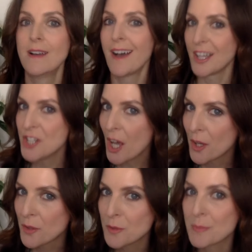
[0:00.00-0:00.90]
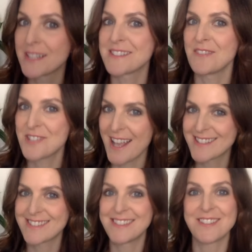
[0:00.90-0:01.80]
I know because I've
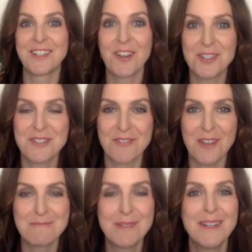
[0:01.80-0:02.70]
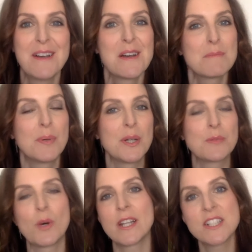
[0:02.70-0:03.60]
tested a lot of them, but
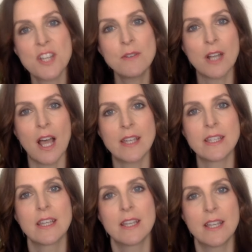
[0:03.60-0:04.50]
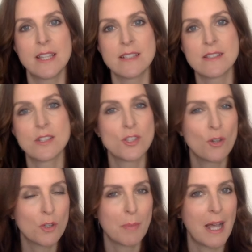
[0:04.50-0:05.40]
what I don't like is that
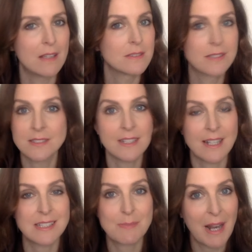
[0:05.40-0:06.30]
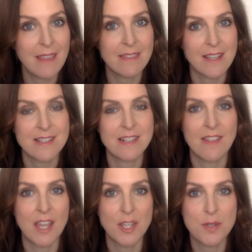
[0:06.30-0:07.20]
TalkPal doesn't explain this to
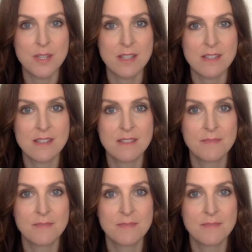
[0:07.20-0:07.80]
their users.